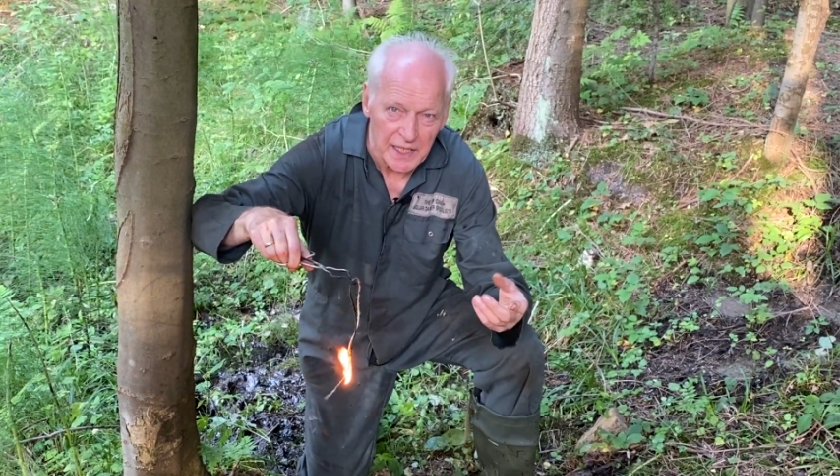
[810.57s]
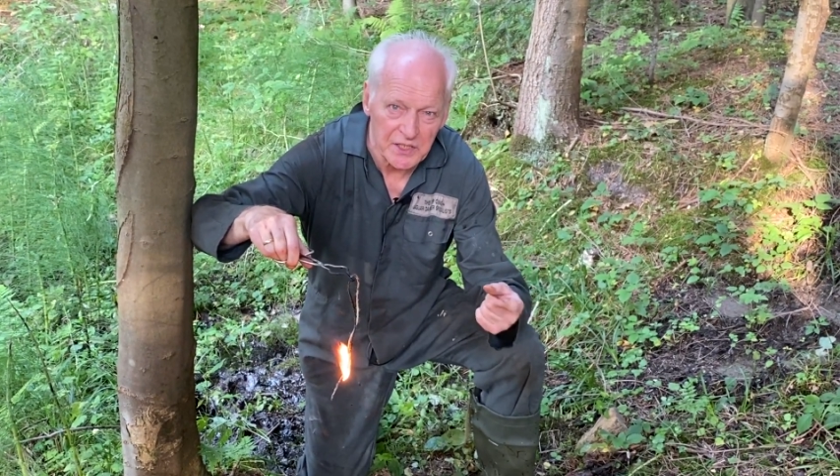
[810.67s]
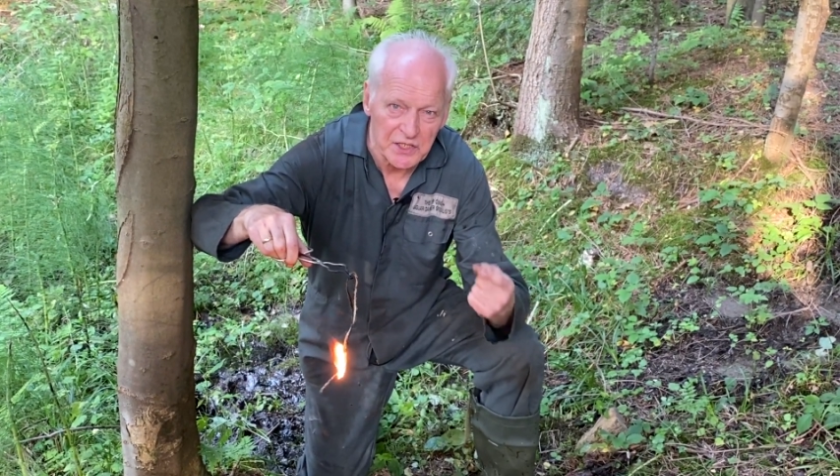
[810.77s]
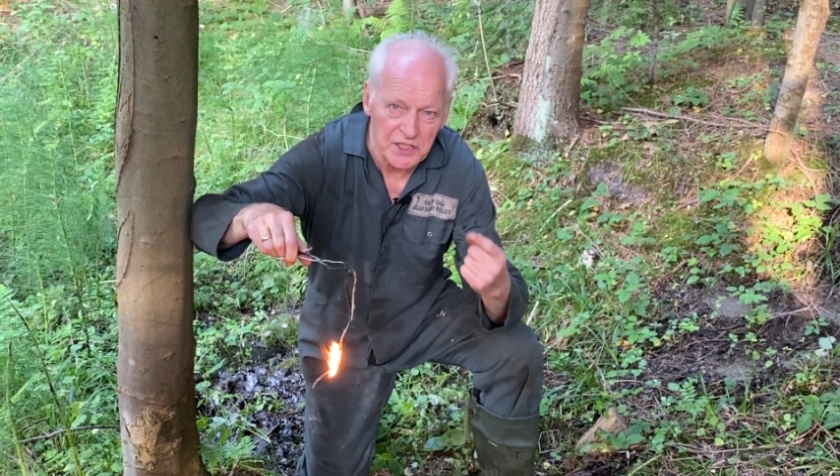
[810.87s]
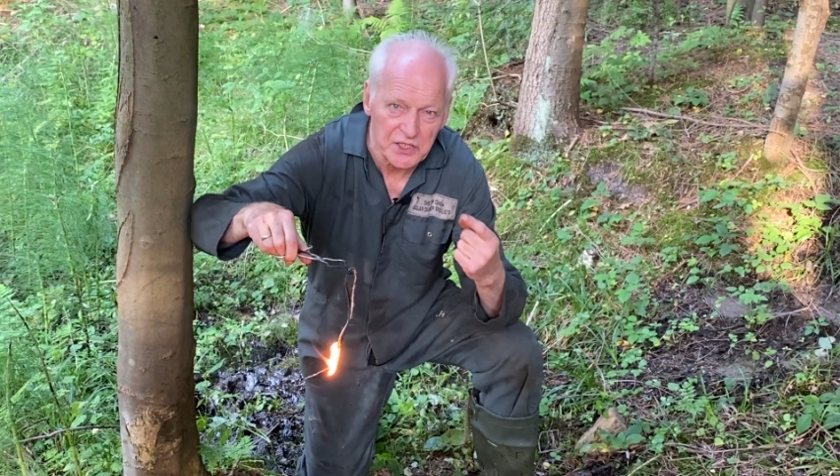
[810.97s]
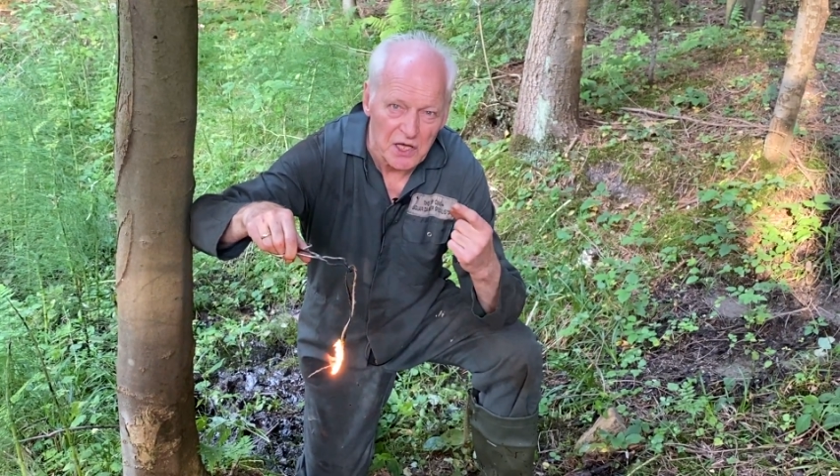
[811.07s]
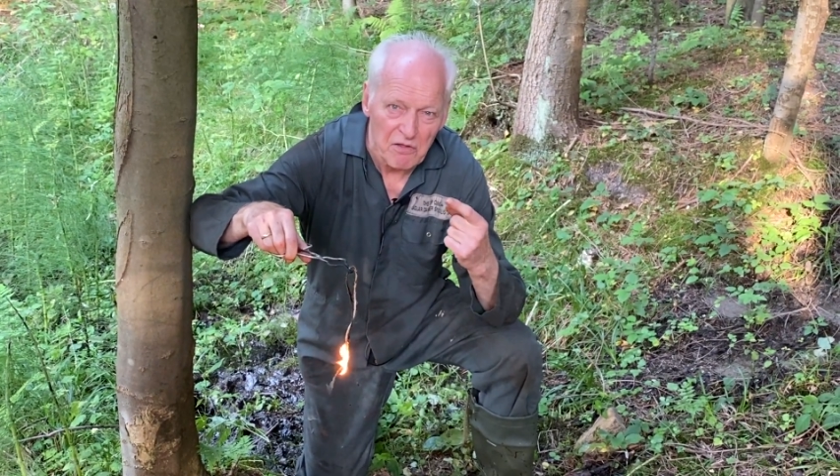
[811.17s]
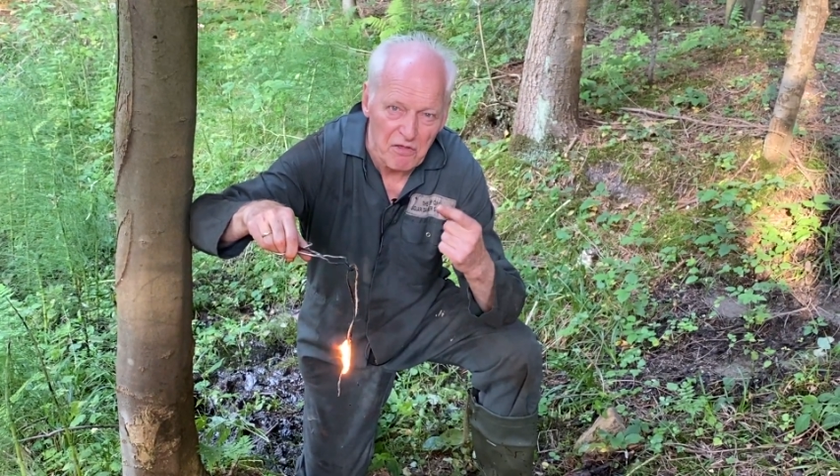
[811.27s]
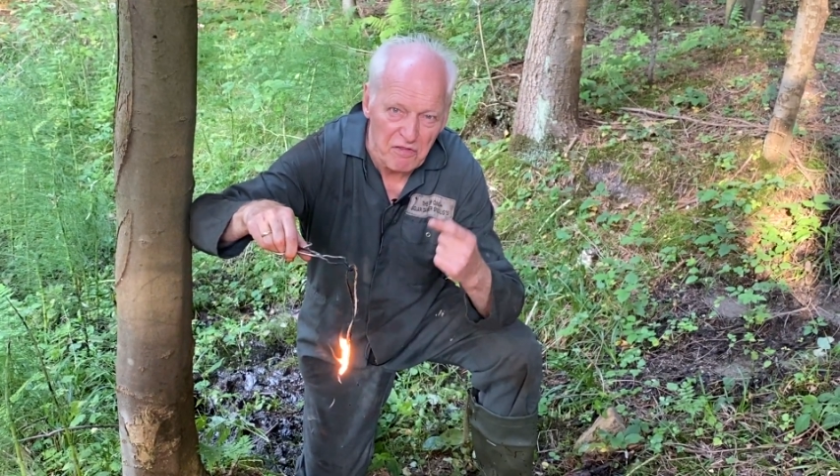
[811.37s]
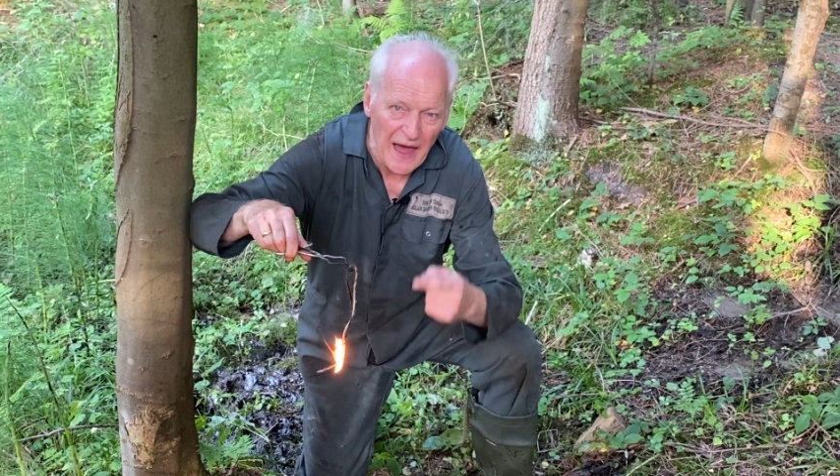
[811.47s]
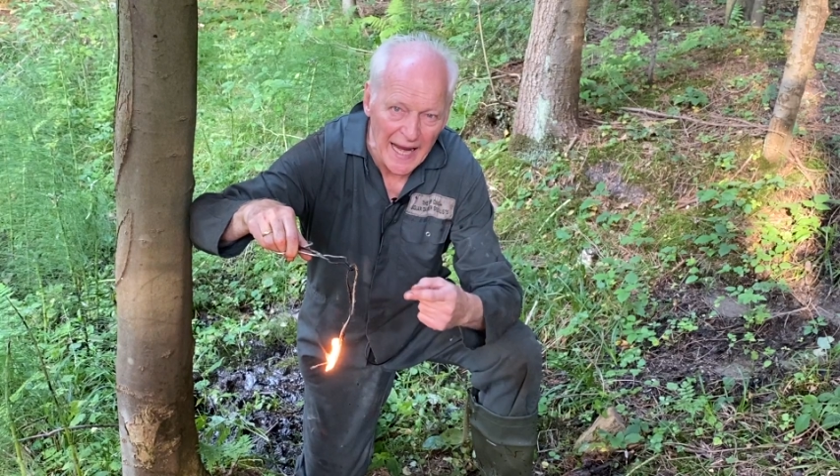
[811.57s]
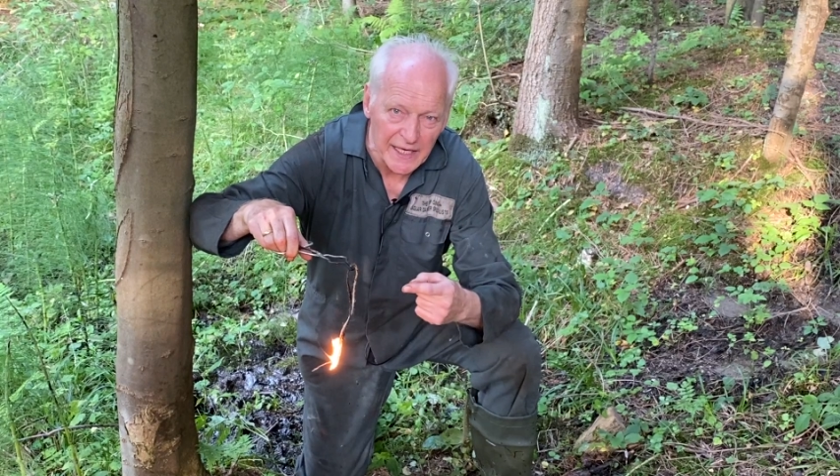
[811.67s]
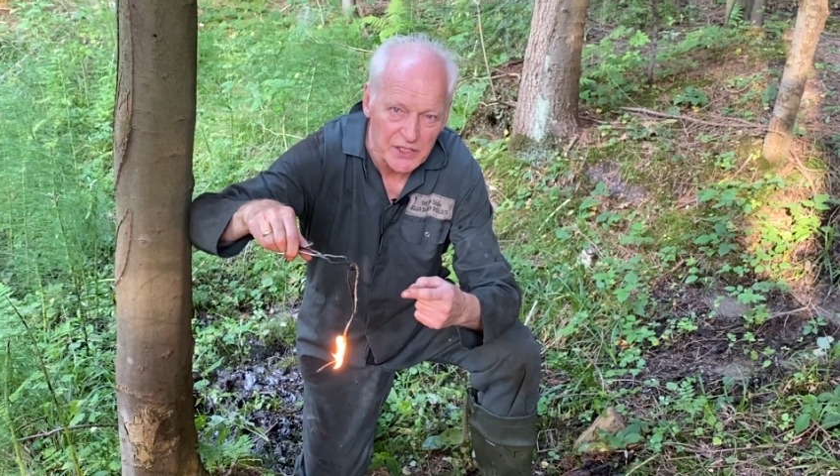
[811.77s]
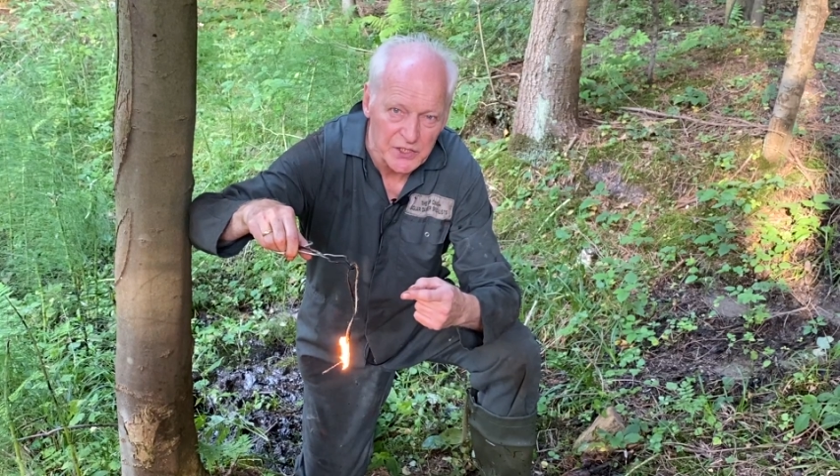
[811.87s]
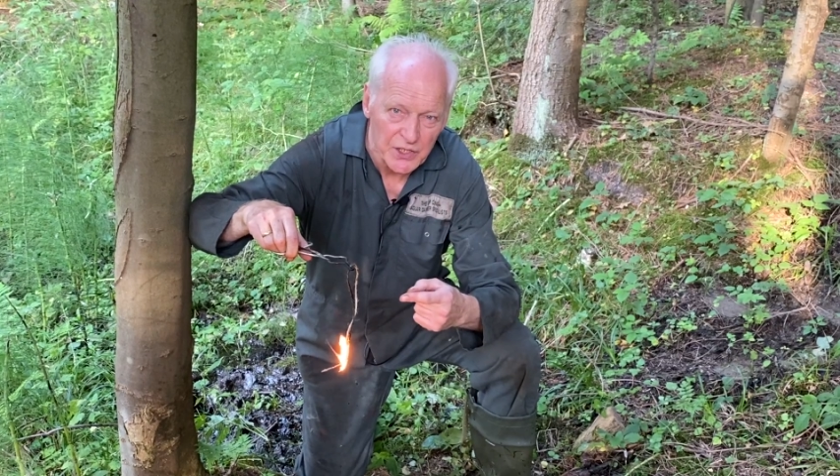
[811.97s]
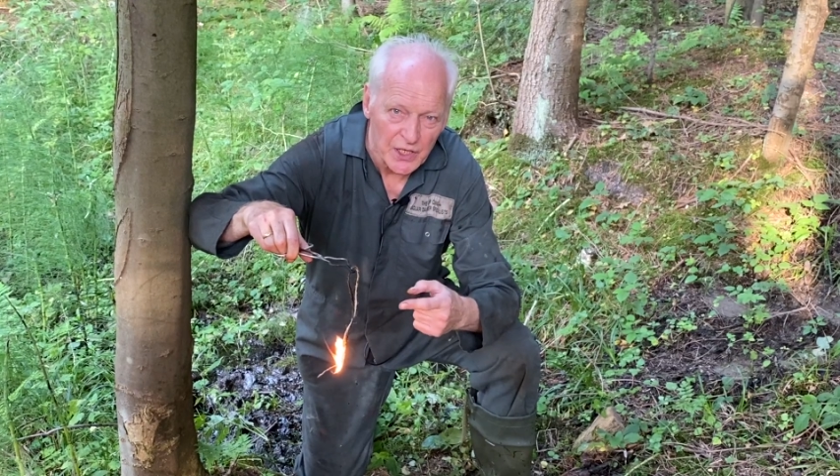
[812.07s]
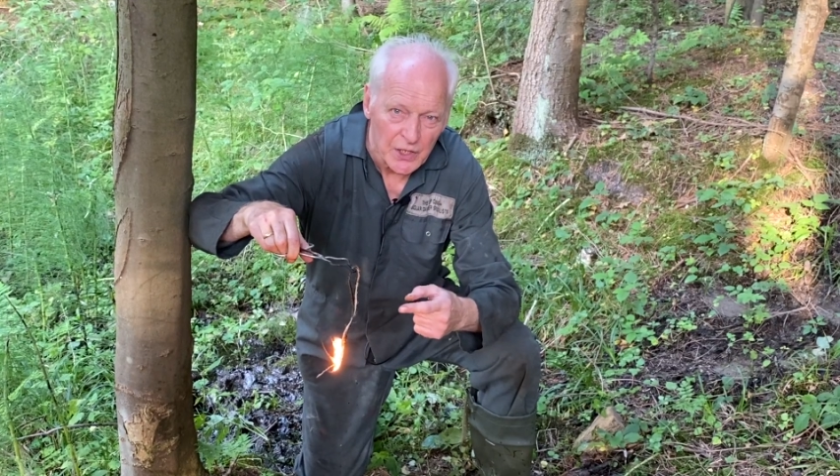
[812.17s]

it is thanks